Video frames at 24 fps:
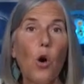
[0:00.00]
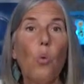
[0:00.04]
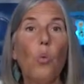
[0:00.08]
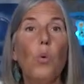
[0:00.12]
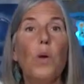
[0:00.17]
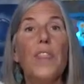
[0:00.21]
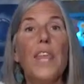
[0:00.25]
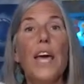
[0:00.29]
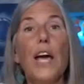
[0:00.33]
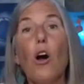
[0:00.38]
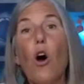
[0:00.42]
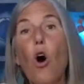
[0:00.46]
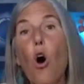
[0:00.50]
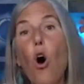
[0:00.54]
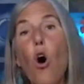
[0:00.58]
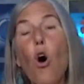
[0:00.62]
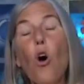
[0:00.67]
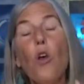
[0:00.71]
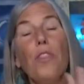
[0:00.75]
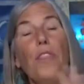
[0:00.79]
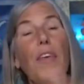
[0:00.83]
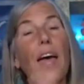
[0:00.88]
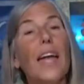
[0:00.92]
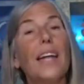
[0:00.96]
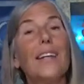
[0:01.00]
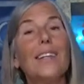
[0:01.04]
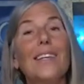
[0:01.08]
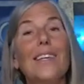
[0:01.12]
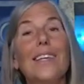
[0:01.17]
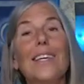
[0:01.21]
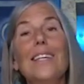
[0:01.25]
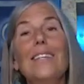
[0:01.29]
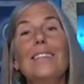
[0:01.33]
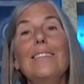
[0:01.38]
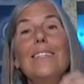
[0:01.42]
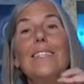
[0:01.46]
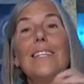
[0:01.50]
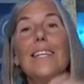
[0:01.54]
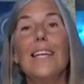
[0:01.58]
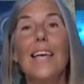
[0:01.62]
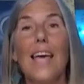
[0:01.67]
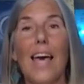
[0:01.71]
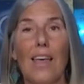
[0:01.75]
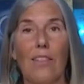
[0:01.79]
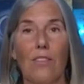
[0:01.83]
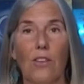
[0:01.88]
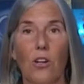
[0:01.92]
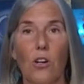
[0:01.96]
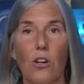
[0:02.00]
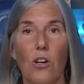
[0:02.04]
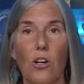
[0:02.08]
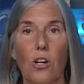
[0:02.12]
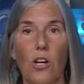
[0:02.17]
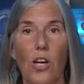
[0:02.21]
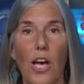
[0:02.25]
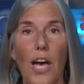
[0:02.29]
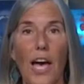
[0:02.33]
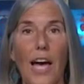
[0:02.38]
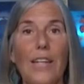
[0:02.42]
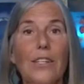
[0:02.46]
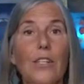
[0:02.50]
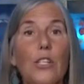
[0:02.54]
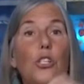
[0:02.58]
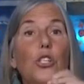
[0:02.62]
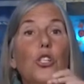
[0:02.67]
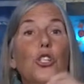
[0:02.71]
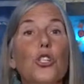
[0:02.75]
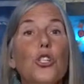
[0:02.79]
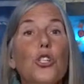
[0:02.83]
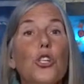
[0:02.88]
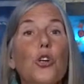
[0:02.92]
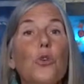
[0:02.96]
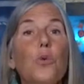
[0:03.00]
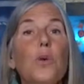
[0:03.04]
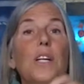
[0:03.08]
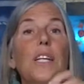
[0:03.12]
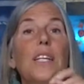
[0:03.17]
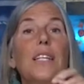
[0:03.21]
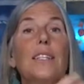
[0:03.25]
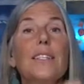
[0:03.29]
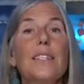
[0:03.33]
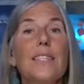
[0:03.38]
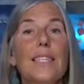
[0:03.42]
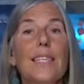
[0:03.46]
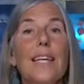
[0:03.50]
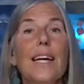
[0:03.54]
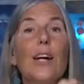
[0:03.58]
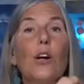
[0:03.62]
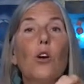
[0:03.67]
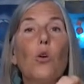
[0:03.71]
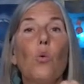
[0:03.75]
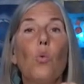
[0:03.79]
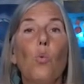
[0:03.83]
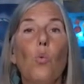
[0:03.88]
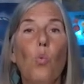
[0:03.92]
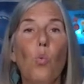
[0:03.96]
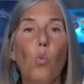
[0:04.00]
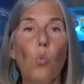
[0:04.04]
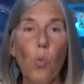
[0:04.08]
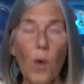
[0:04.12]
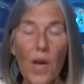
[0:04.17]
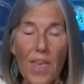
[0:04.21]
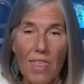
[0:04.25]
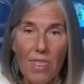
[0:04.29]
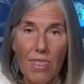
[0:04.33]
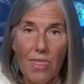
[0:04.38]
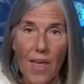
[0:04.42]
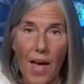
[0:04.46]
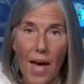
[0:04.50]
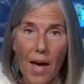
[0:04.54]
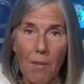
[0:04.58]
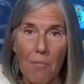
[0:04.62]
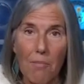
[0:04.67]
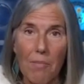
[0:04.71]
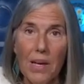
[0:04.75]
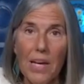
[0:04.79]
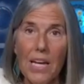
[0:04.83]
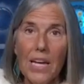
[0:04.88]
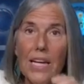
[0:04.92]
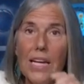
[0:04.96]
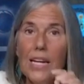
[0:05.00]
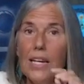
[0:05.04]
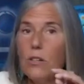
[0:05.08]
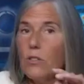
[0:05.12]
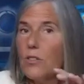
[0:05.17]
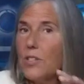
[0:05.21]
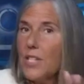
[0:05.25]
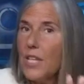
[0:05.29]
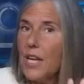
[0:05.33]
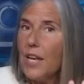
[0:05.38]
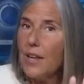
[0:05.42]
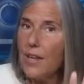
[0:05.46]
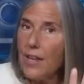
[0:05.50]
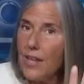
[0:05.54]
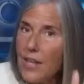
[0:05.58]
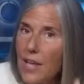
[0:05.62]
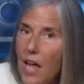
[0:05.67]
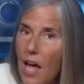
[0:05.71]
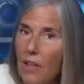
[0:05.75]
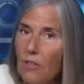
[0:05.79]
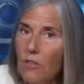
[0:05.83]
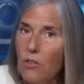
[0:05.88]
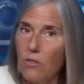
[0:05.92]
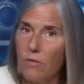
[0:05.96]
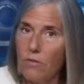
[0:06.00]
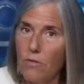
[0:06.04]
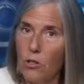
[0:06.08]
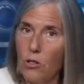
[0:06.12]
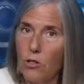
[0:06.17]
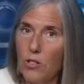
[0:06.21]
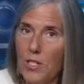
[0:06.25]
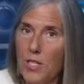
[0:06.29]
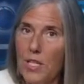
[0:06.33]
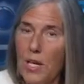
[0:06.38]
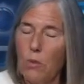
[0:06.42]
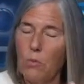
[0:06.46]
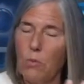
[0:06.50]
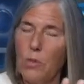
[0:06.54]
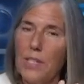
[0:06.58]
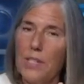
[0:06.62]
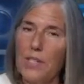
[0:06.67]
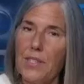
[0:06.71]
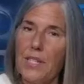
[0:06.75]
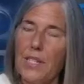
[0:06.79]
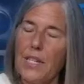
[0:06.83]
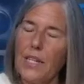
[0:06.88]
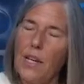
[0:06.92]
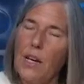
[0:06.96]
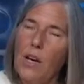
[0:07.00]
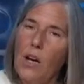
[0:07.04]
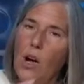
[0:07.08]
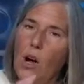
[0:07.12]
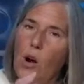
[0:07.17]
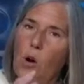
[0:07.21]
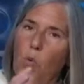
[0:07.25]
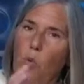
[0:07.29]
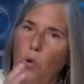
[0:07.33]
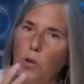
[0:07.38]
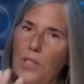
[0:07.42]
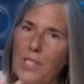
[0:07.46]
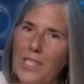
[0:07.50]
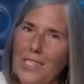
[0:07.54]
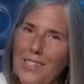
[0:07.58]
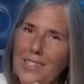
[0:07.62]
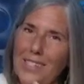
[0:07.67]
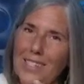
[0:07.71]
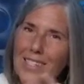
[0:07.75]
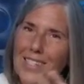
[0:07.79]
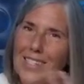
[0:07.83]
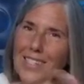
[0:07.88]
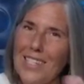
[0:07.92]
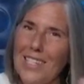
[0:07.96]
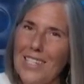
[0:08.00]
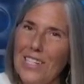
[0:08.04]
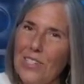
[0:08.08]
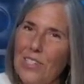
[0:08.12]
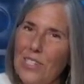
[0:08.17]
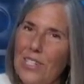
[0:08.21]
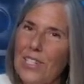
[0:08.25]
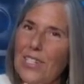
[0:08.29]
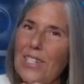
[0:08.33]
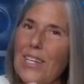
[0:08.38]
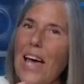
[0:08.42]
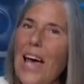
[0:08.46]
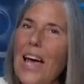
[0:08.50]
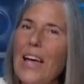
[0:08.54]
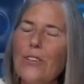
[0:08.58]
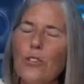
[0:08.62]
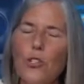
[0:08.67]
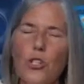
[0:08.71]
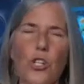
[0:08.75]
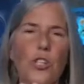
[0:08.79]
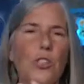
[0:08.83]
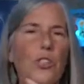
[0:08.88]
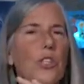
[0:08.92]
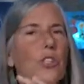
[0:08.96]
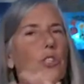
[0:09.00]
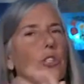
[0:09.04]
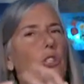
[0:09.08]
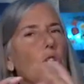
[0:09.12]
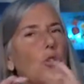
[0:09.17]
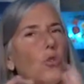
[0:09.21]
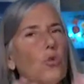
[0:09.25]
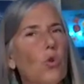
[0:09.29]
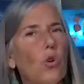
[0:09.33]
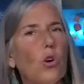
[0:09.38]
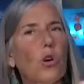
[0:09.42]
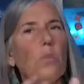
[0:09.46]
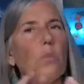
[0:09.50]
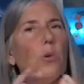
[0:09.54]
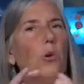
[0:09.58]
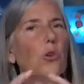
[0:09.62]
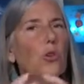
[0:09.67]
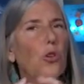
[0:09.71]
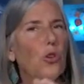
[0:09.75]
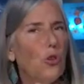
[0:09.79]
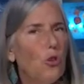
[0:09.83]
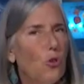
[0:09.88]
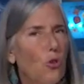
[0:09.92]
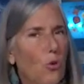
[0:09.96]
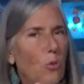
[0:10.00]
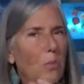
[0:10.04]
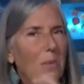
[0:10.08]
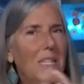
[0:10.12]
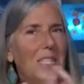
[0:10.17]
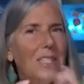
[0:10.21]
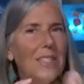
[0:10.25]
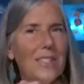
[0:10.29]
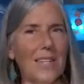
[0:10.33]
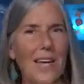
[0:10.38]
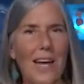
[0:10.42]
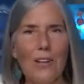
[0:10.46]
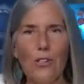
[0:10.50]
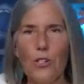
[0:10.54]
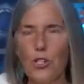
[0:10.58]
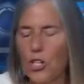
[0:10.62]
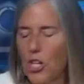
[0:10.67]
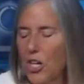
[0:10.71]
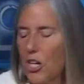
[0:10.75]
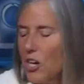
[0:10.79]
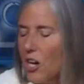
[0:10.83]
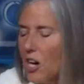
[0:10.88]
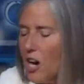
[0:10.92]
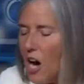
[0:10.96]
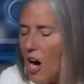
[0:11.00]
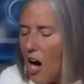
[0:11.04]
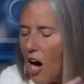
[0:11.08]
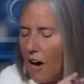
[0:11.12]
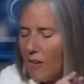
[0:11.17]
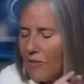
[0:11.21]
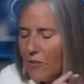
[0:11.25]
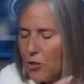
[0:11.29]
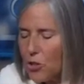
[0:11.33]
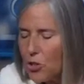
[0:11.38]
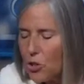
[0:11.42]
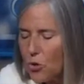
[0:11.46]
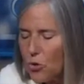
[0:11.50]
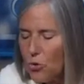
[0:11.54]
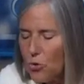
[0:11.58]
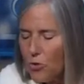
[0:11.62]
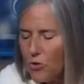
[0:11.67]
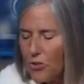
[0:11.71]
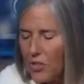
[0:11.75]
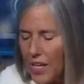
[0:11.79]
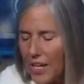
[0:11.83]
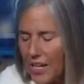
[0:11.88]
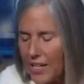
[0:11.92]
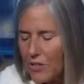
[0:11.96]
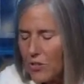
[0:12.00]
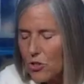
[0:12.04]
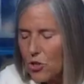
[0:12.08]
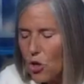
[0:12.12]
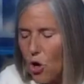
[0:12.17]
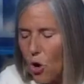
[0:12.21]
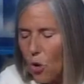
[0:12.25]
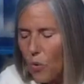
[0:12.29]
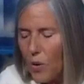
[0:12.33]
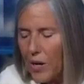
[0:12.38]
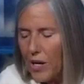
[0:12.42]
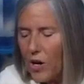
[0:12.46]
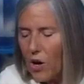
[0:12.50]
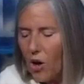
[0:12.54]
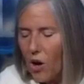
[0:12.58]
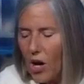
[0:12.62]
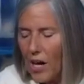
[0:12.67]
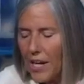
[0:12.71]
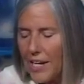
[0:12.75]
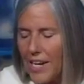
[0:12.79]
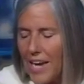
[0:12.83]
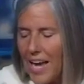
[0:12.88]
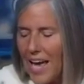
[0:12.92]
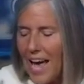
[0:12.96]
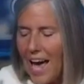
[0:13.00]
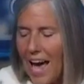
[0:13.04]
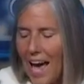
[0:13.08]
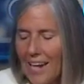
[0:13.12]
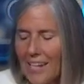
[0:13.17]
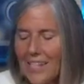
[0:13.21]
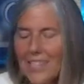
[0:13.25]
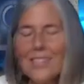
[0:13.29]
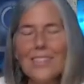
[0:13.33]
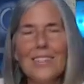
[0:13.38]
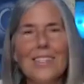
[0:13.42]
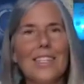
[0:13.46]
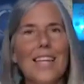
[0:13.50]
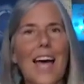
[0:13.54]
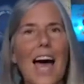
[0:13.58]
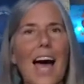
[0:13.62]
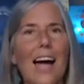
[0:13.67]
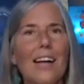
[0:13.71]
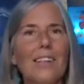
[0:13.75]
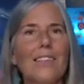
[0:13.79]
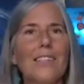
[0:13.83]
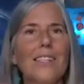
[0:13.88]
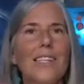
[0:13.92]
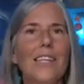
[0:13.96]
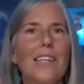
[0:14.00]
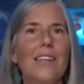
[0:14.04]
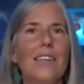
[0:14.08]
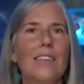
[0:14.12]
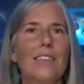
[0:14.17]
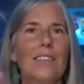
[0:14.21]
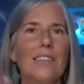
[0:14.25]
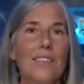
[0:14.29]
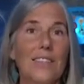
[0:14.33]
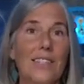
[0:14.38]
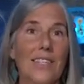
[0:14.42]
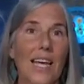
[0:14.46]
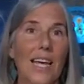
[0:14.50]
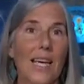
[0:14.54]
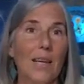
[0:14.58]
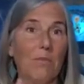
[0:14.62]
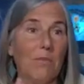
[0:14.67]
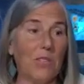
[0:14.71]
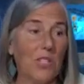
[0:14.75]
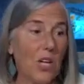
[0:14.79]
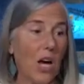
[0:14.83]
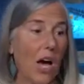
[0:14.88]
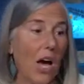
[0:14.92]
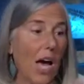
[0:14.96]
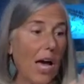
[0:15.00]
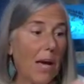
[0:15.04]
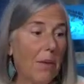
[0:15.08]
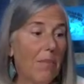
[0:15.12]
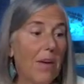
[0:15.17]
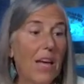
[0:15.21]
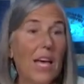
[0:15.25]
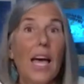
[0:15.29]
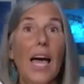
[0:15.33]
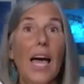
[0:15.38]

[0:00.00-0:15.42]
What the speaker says: When they all then get together and Yeshua is there with them, here's another verse that we see where this tension, this normal human tension of two things going on at exactly the same time,